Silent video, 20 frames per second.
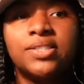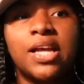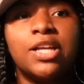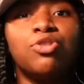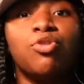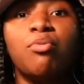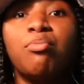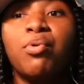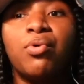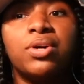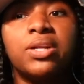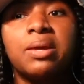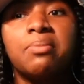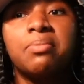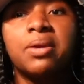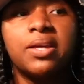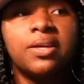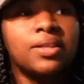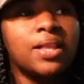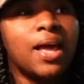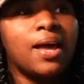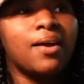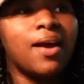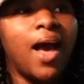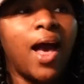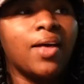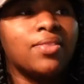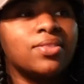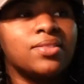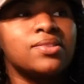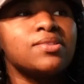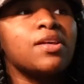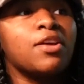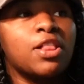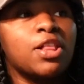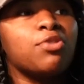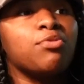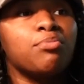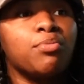They do more than me. Like, they do